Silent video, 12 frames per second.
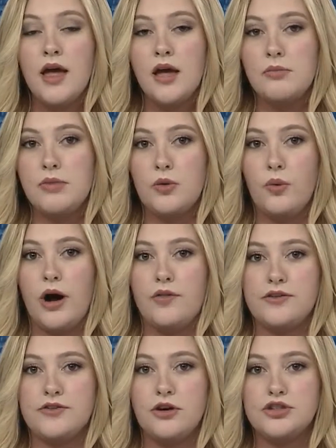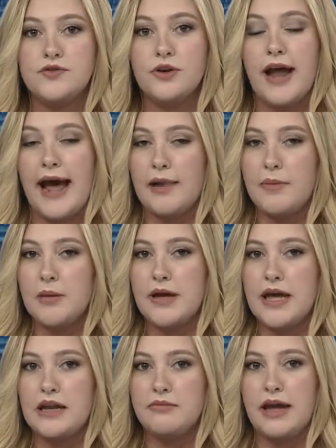Meanwhile, the search for an Alabama
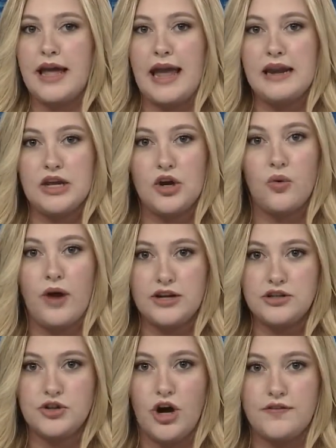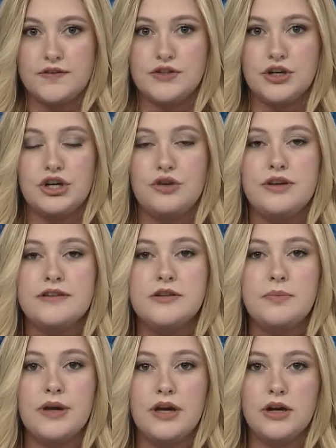inmate and a corrections officer who
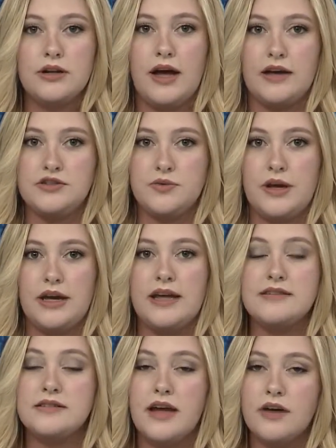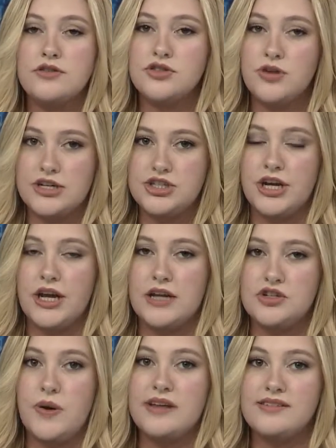disappeared last week is now stretching
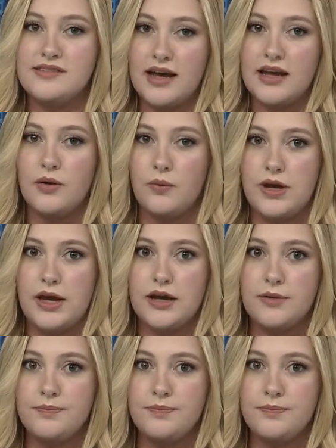into a second week.